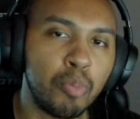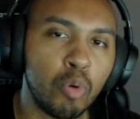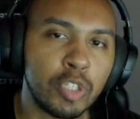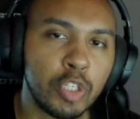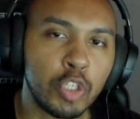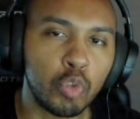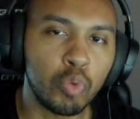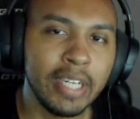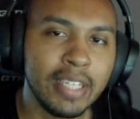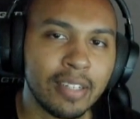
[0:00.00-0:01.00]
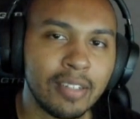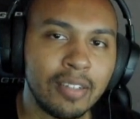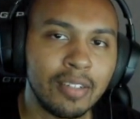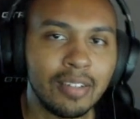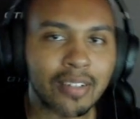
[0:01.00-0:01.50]
Discreet,
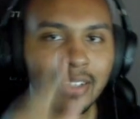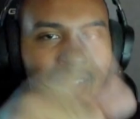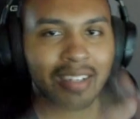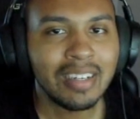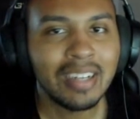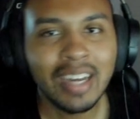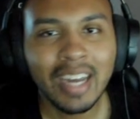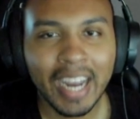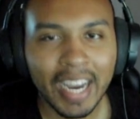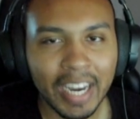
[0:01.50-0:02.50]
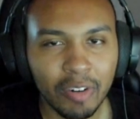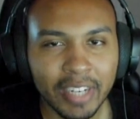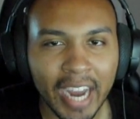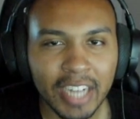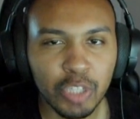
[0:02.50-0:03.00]
and I'll
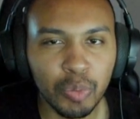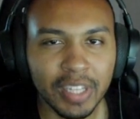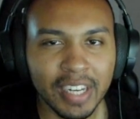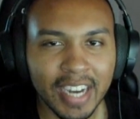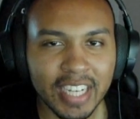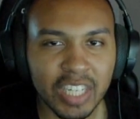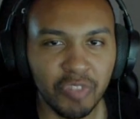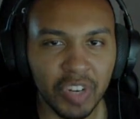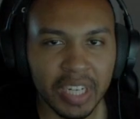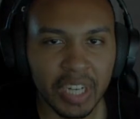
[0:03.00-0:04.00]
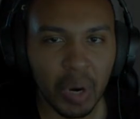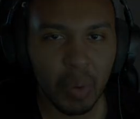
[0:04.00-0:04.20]
catch you in the next video.